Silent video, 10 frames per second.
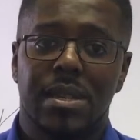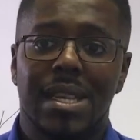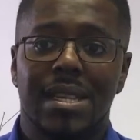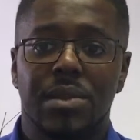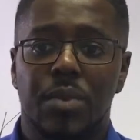So
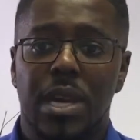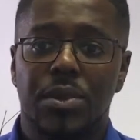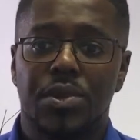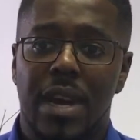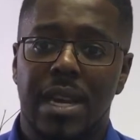this is where
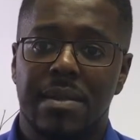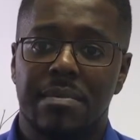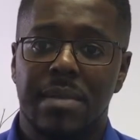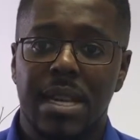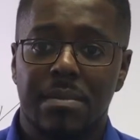you try to
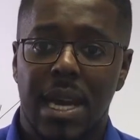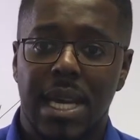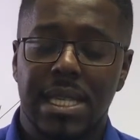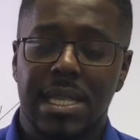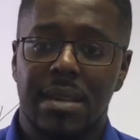
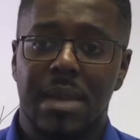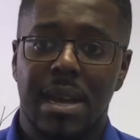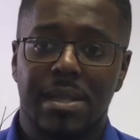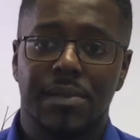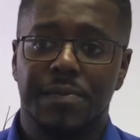minimize the
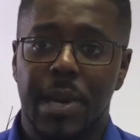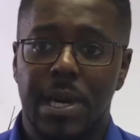amount of